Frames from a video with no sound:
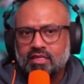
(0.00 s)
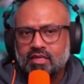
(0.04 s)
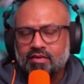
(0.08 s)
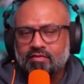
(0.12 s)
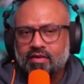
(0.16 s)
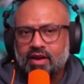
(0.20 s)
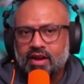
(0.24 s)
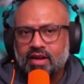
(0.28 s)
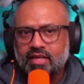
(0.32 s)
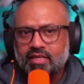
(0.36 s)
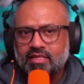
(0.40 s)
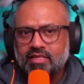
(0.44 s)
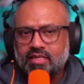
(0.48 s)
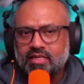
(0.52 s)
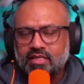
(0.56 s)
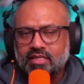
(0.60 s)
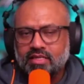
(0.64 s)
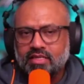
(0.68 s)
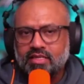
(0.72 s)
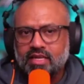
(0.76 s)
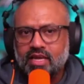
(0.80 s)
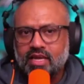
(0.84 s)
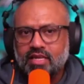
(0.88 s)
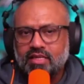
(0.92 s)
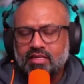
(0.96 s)
defining
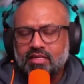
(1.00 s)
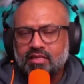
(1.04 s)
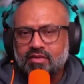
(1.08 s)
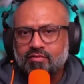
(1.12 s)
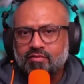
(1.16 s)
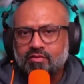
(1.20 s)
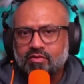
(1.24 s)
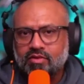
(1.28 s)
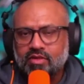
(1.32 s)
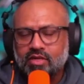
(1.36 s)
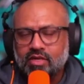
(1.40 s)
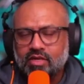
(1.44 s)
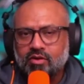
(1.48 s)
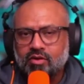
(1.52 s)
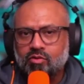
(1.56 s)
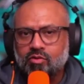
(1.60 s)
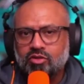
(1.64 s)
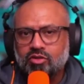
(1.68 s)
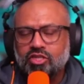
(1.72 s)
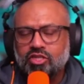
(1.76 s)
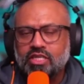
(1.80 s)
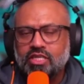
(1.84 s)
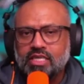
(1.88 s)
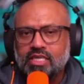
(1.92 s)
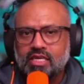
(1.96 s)
success for the
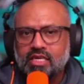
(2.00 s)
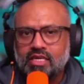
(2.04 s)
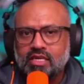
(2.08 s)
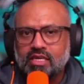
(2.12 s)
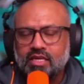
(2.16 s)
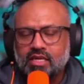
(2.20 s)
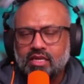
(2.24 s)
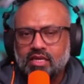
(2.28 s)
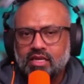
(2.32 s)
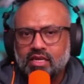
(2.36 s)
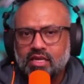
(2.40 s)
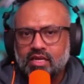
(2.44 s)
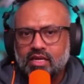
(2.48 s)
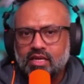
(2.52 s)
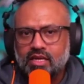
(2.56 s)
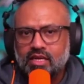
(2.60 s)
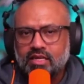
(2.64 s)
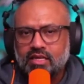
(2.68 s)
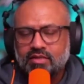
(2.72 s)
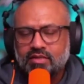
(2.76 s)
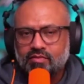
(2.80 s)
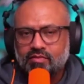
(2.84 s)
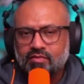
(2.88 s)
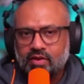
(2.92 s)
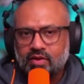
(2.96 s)
coachee
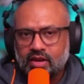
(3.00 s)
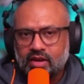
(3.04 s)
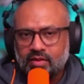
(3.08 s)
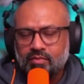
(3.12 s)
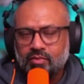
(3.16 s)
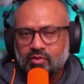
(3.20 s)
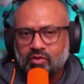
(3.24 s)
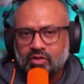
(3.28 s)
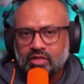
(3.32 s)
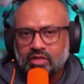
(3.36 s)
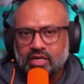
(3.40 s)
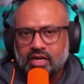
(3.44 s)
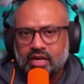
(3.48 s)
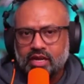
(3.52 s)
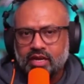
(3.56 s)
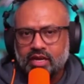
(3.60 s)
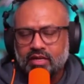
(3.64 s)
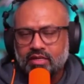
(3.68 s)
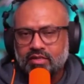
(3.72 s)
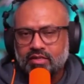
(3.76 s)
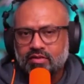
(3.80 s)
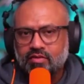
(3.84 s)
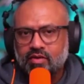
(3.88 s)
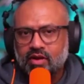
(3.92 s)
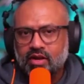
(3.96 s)
is very important
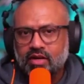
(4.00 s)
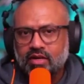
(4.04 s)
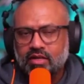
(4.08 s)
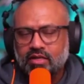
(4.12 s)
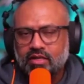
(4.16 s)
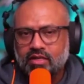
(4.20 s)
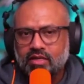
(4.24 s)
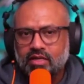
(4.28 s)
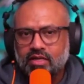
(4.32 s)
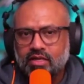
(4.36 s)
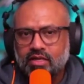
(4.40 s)
here as well.